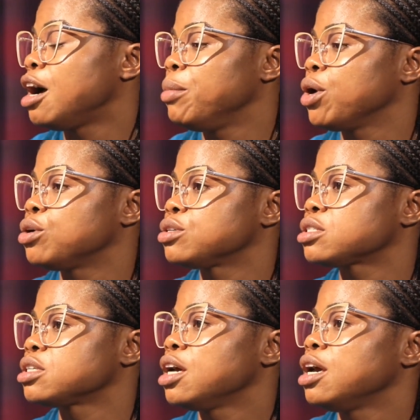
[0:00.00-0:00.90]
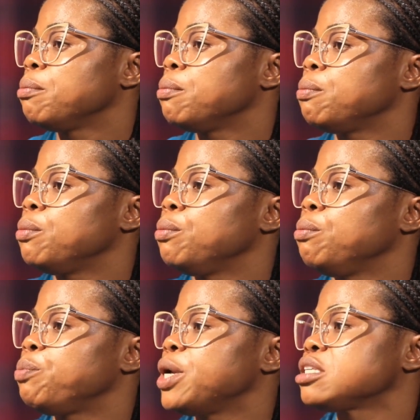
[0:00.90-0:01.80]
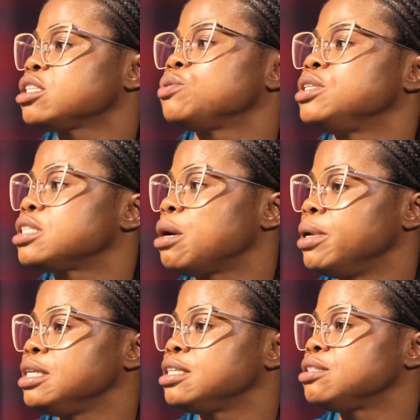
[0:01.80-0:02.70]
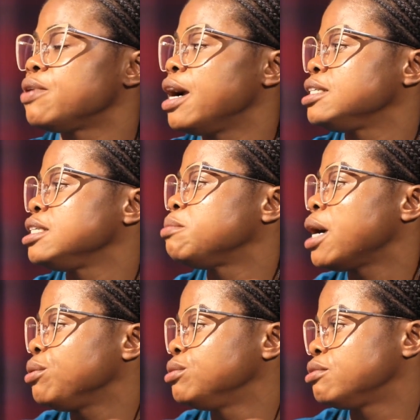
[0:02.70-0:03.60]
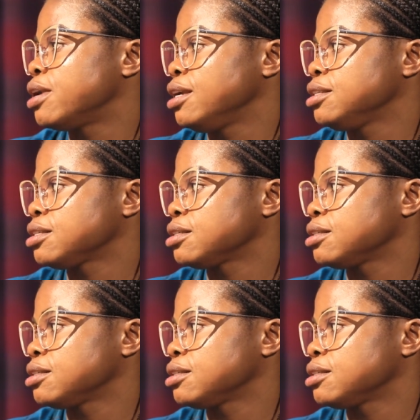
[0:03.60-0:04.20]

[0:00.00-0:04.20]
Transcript: Because persons with disabilities' right is my own right.